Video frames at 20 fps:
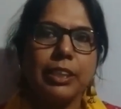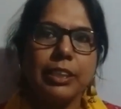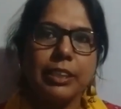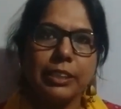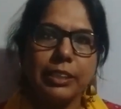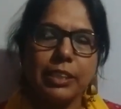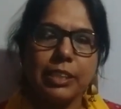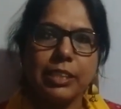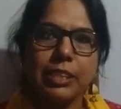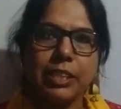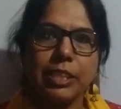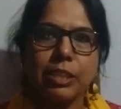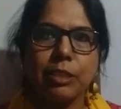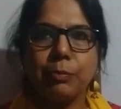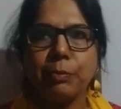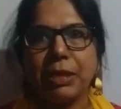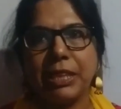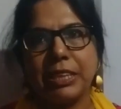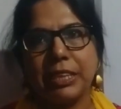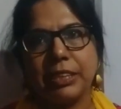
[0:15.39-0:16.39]

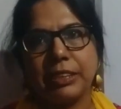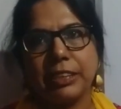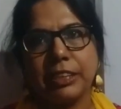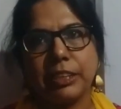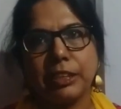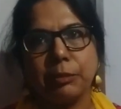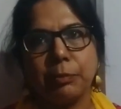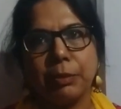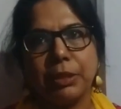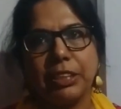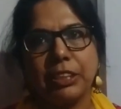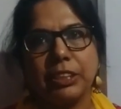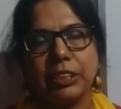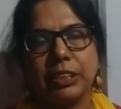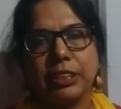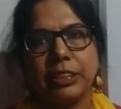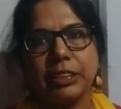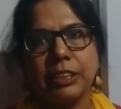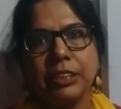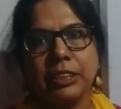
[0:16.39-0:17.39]
system in the
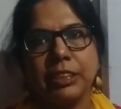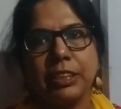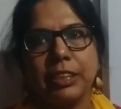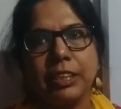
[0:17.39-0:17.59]
suspension